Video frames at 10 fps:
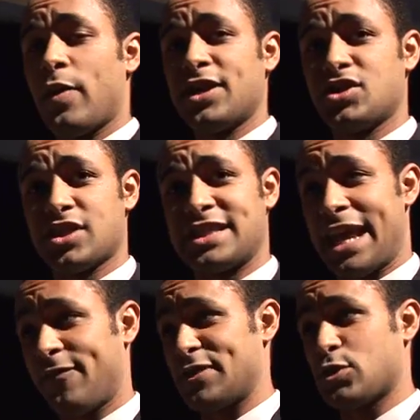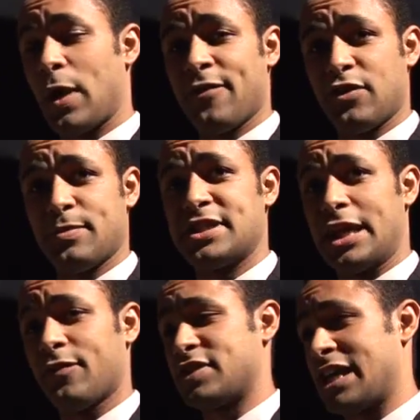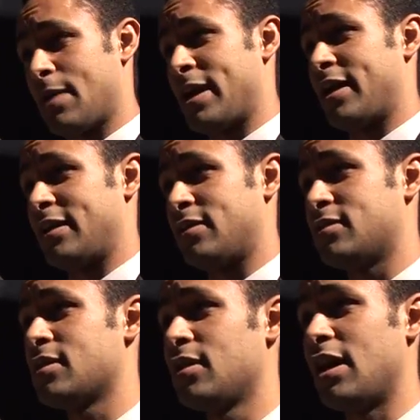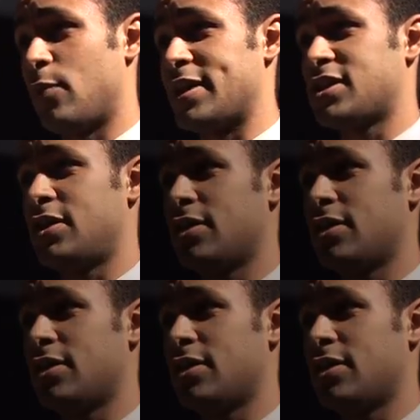arrange the safest way for themselves to come out and rescue